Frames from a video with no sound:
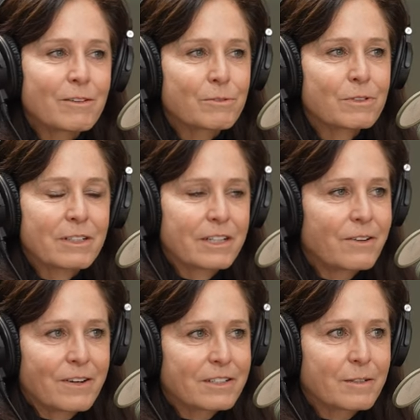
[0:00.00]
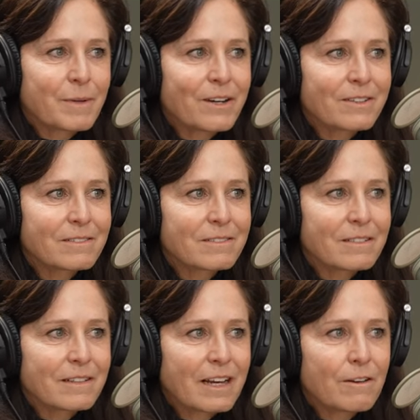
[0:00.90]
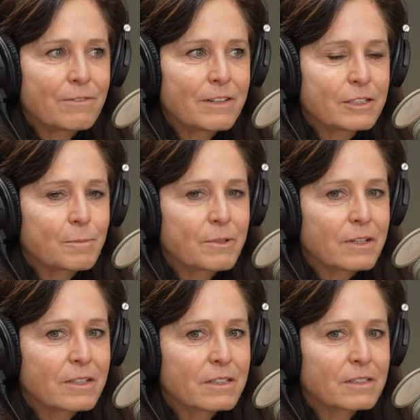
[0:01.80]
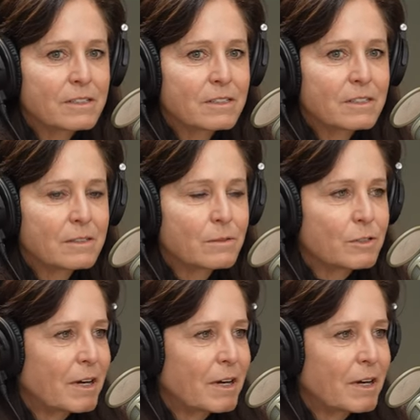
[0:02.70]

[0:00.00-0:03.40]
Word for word: I was really curious about how Facebook was oh.